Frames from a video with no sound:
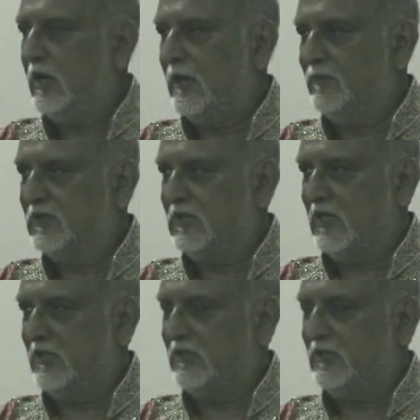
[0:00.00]

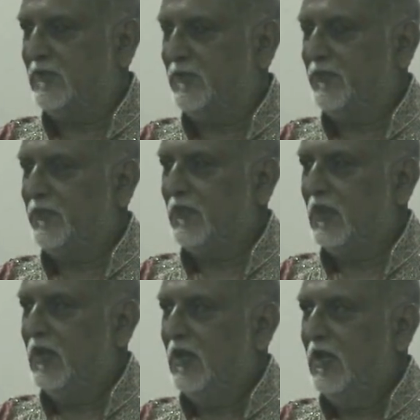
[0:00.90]
lampstands.
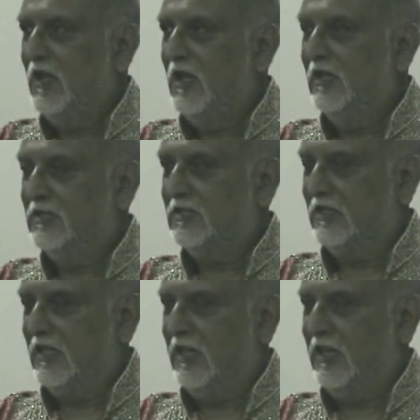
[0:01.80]
Is